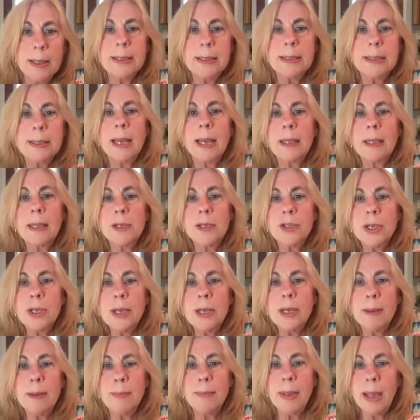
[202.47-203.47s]
The cyclic
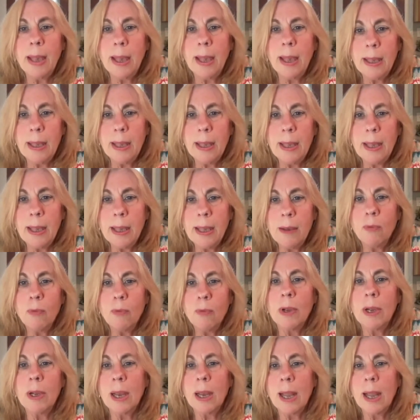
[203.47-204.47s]
GMP
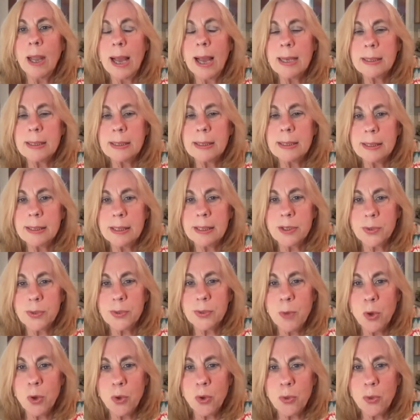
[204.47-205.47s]
relaxes the
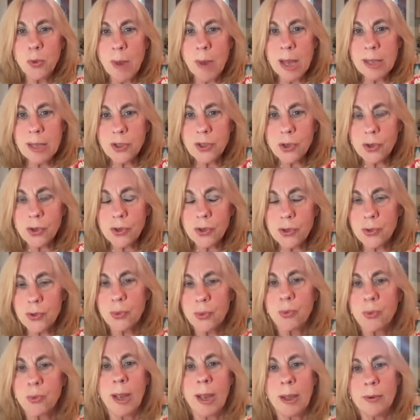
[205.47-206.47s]
smooth muscles
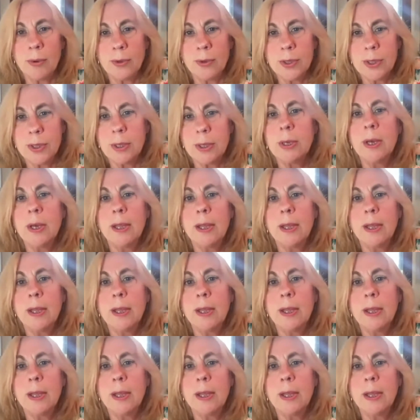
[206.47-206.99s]
around